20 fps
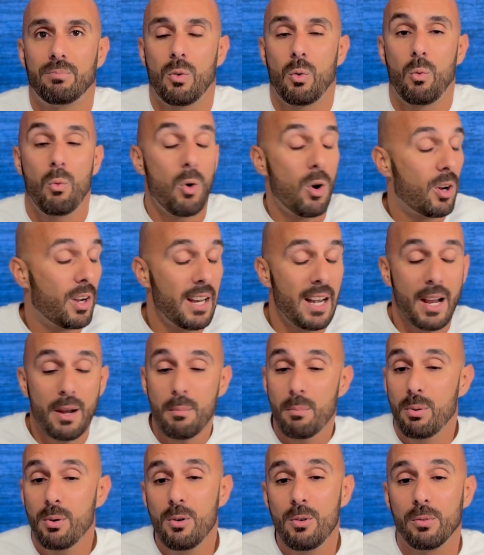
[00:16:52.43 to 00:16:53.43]
what can I
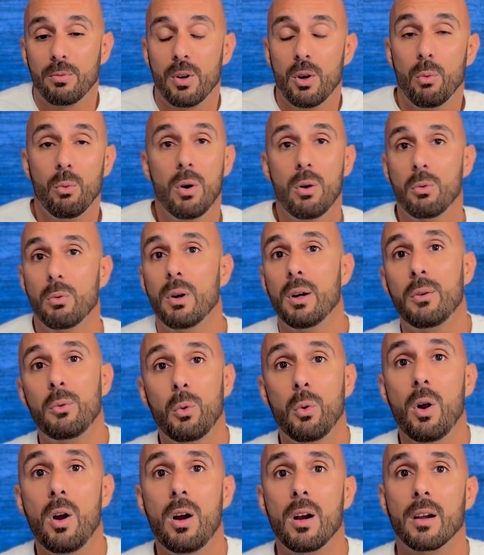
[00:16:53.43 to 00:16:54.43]
improve? What went
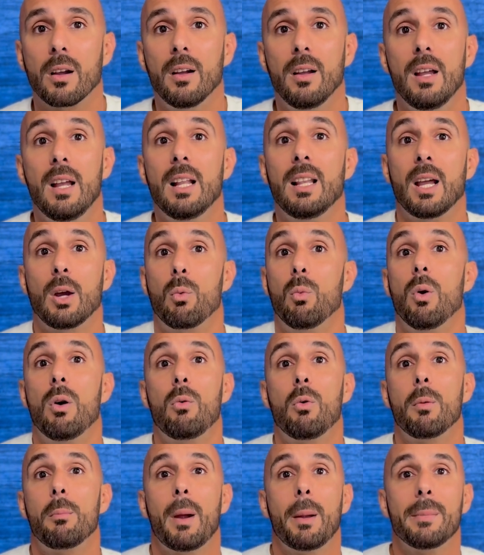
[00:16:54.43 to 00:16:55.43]
wrong? Like what
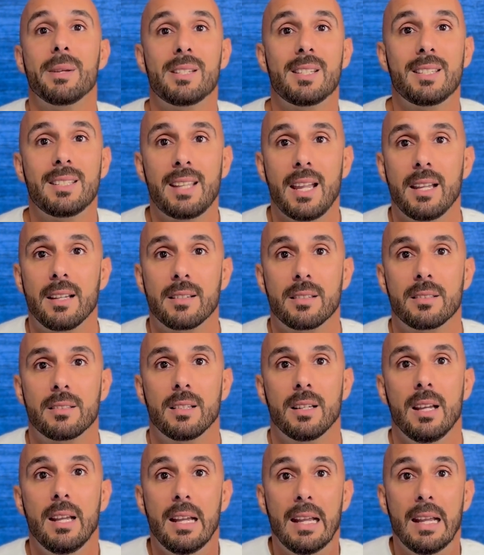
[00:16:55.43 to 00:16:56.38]
were my mistakes?